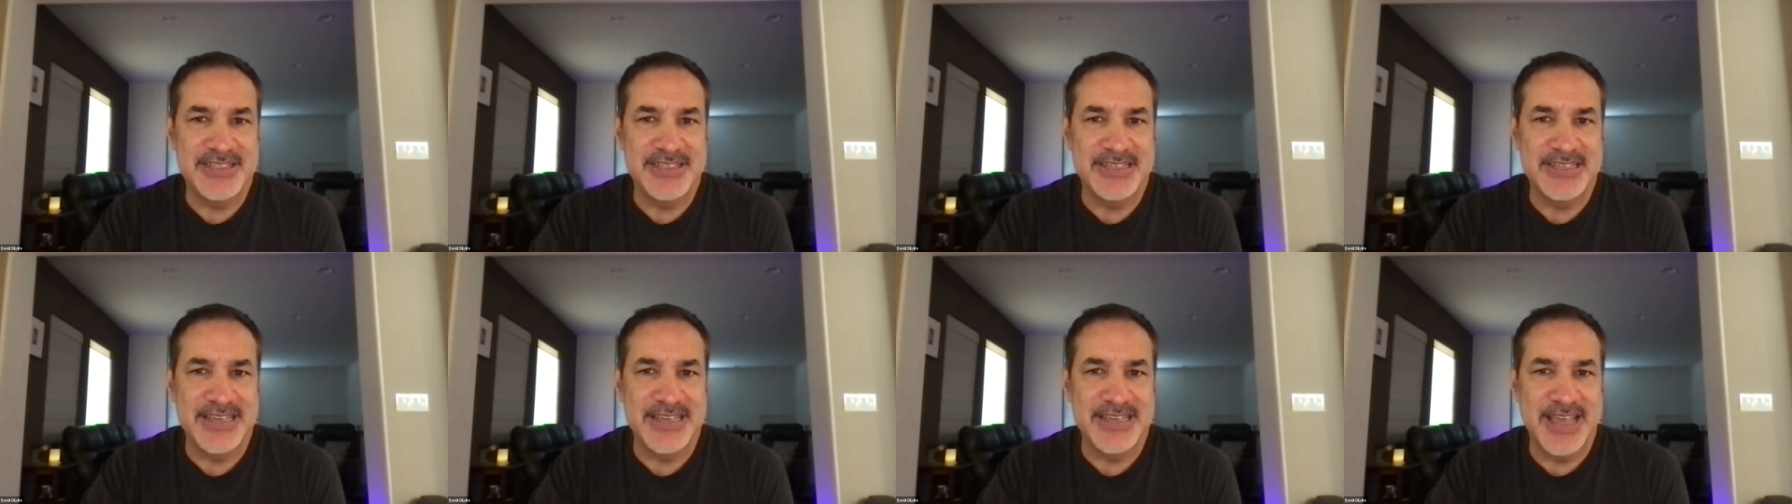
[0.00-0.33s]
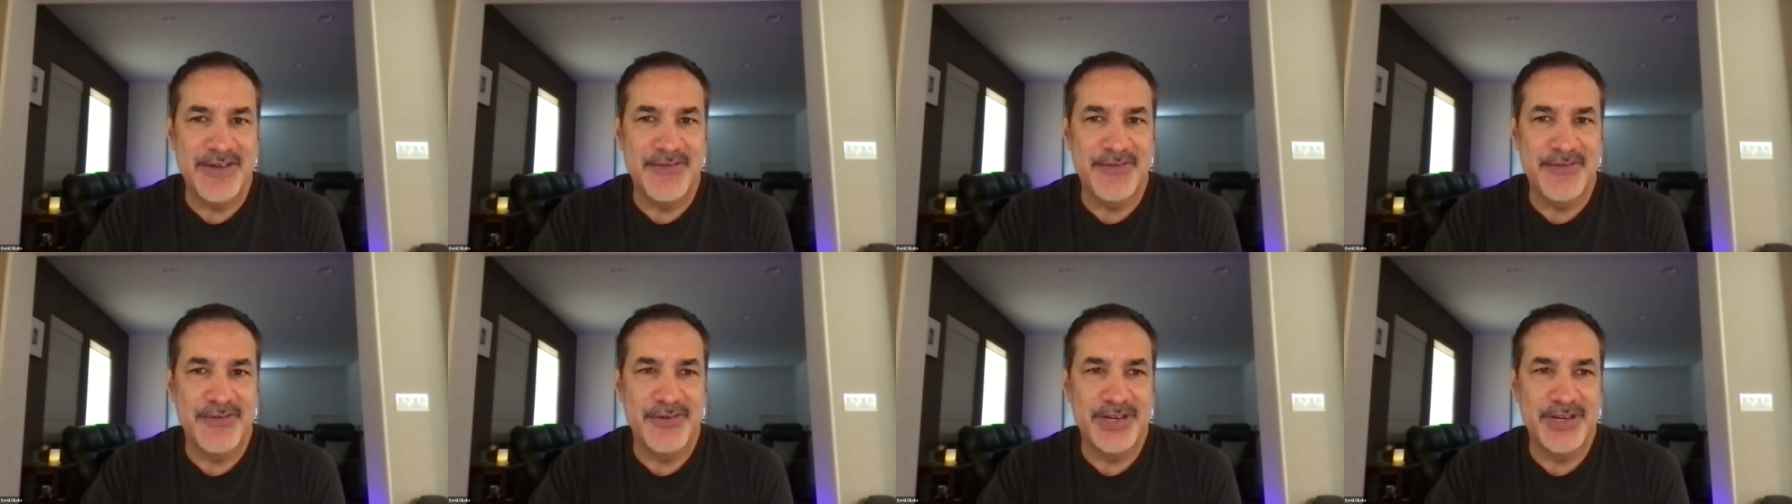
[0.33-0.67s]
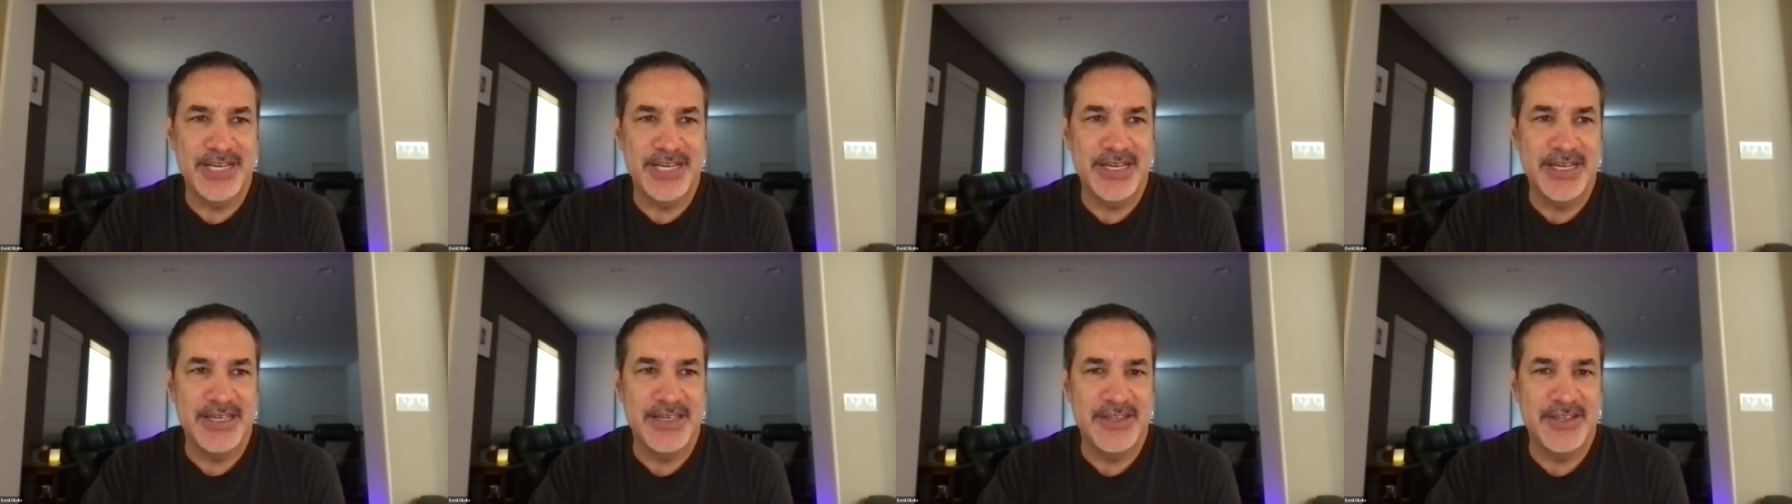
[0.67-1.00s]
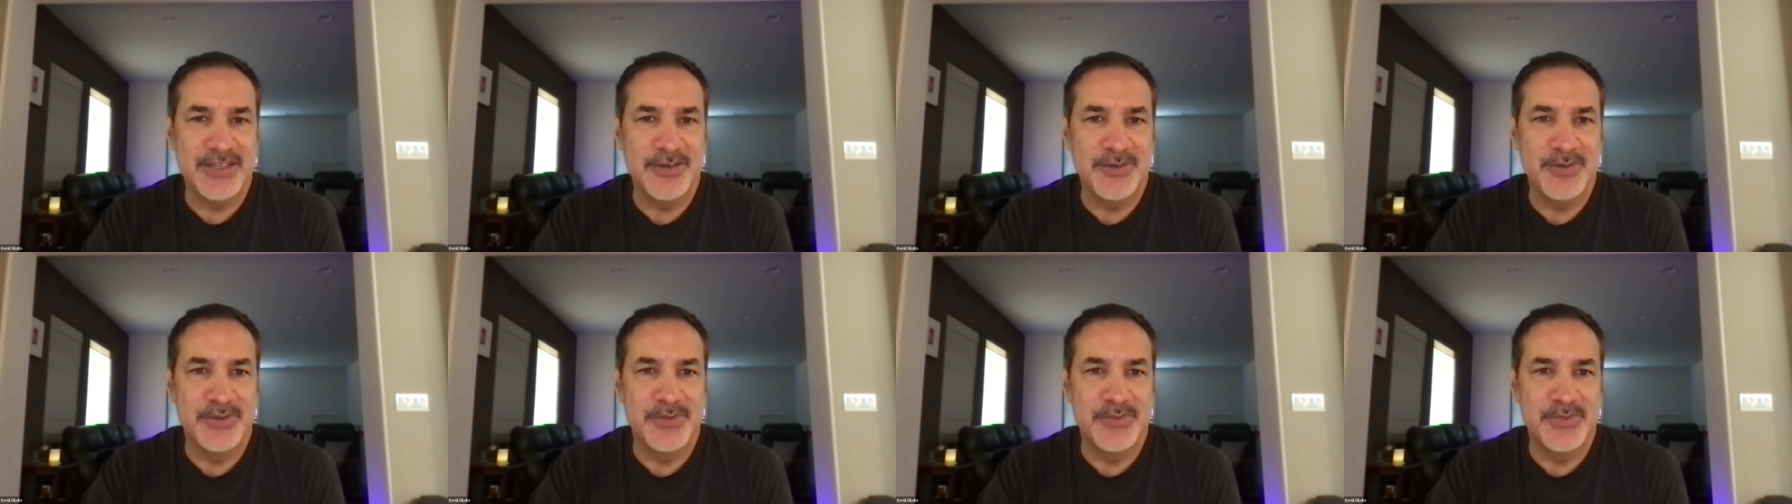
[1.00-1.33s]
in every
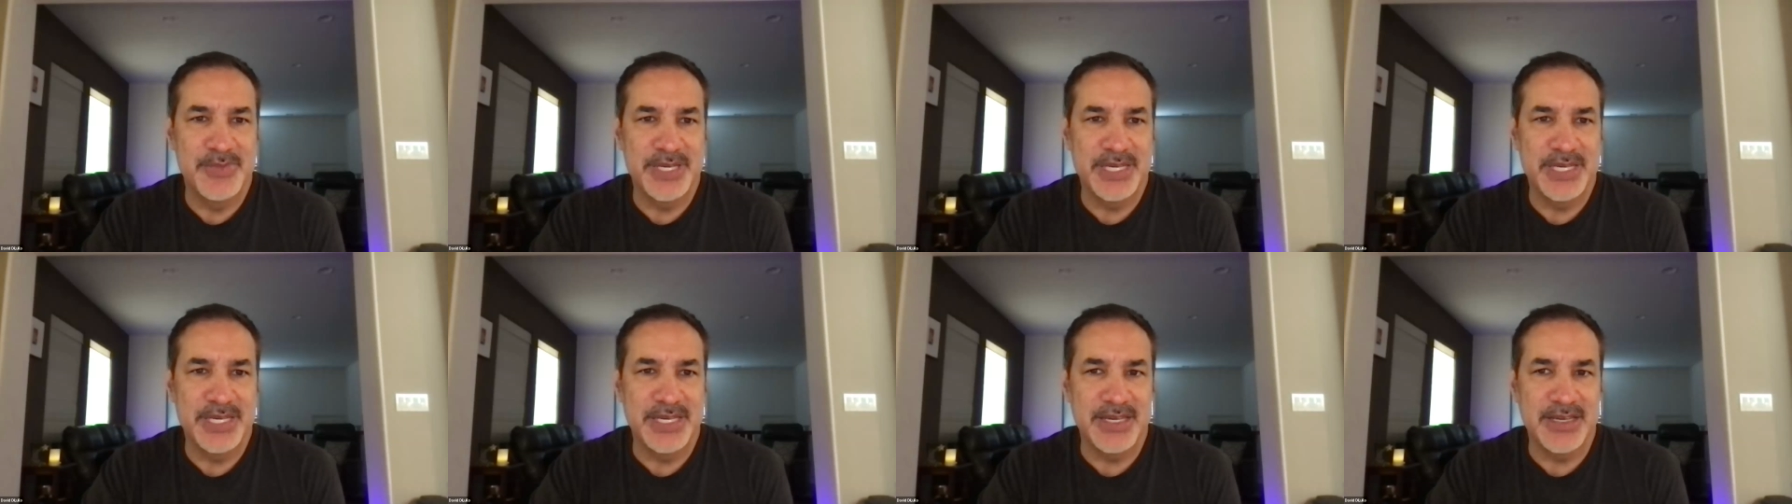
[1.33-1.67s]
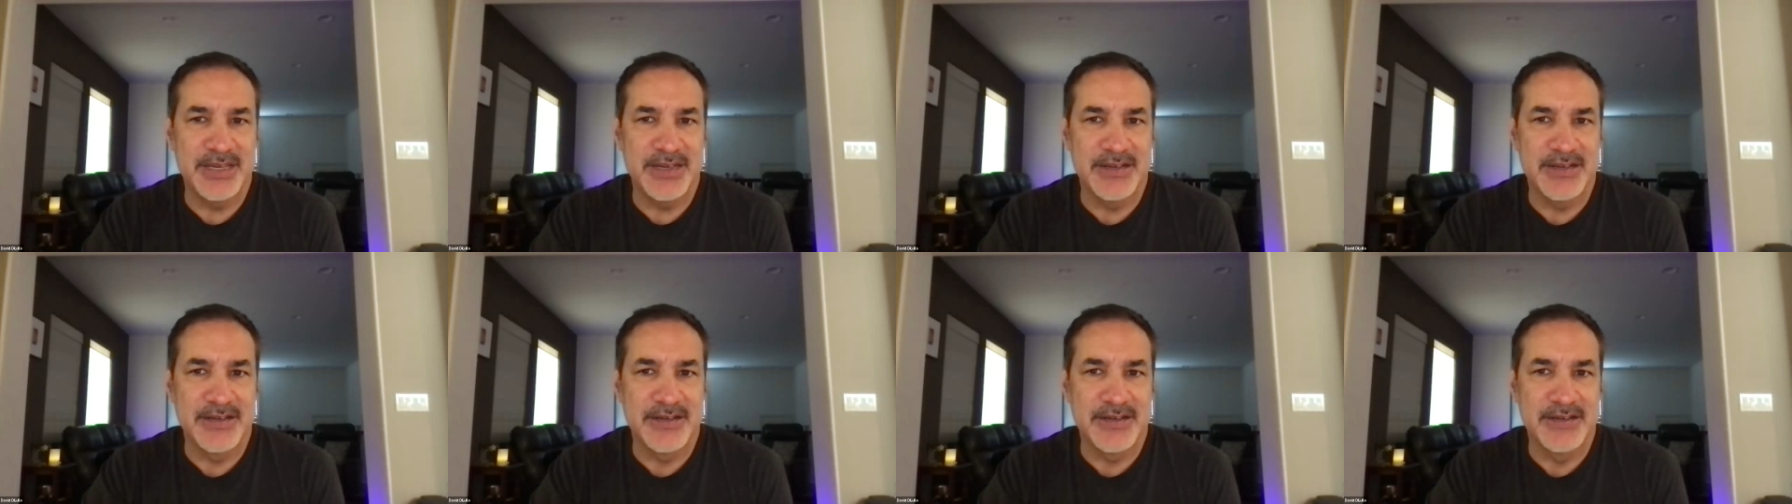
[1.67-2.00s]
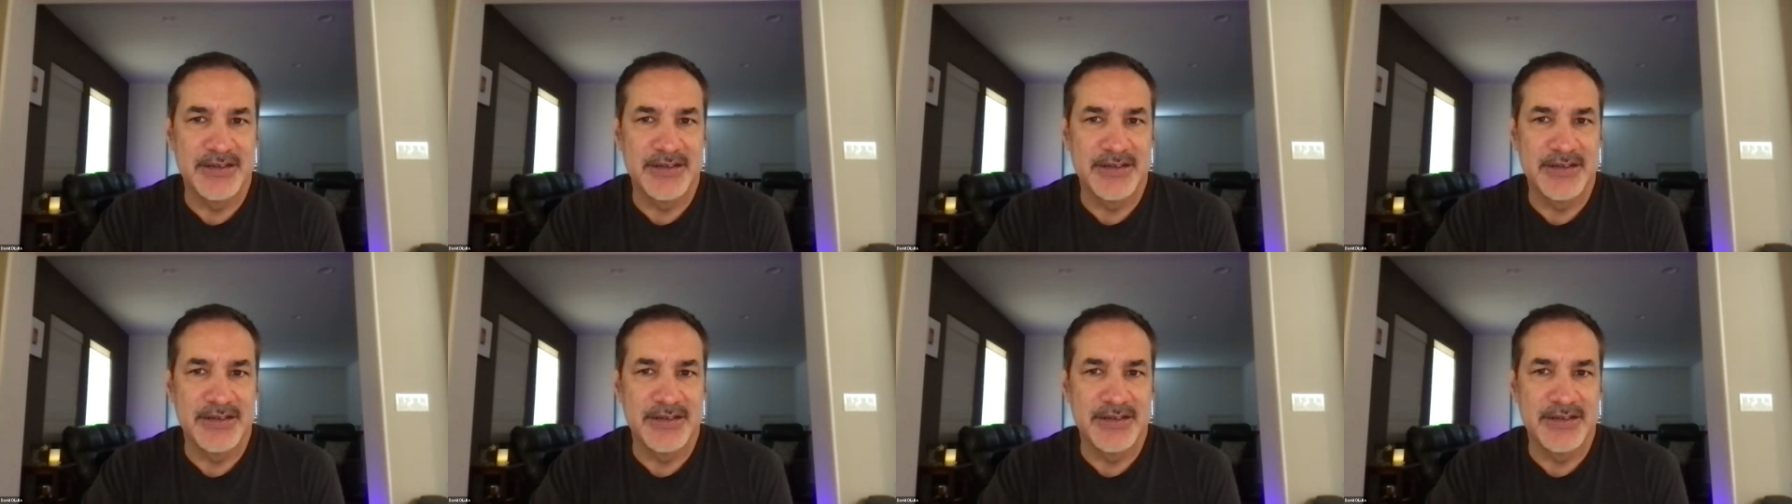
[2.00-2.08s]
human being.